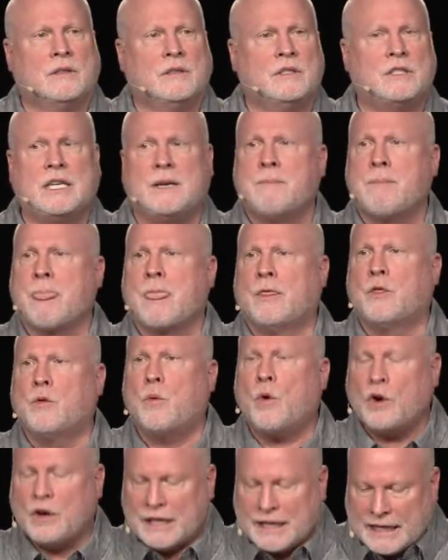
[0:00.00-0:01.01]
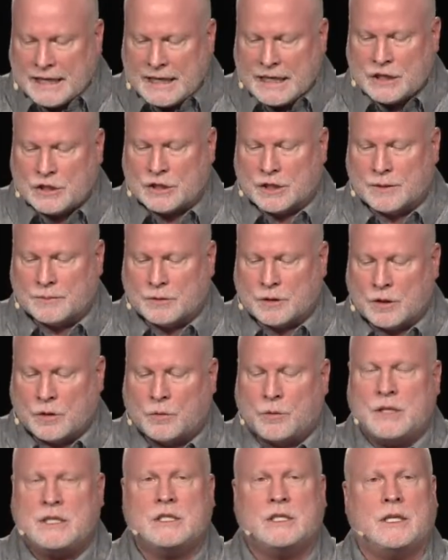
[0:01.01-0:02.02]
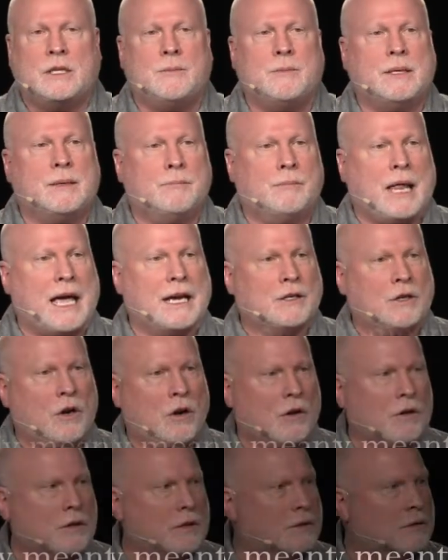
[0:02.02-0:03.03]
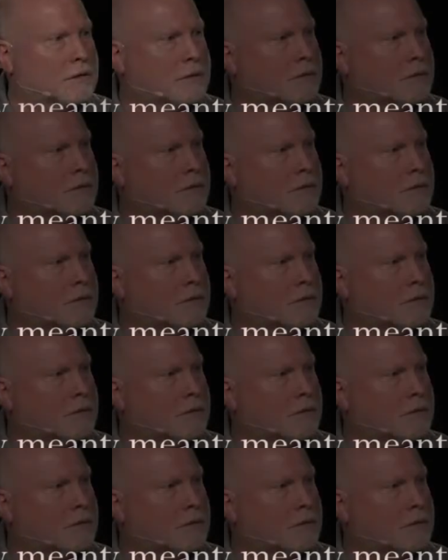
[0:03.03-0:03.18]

You see, the word Egypt originally meant black dirt.